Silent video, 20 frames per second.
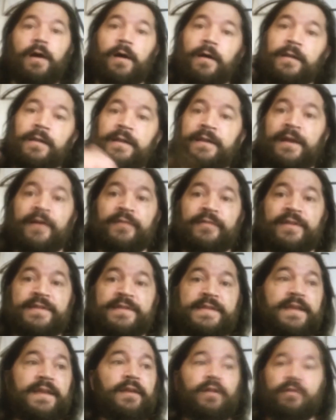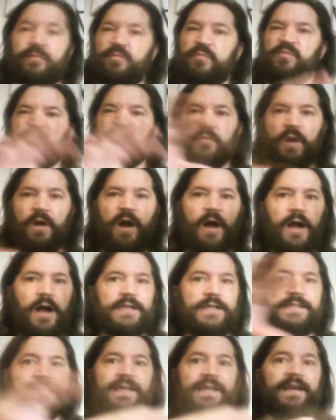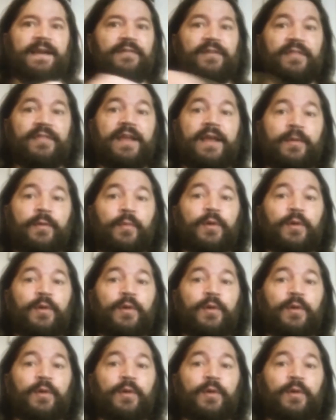hauling down this hill, rocks and everything,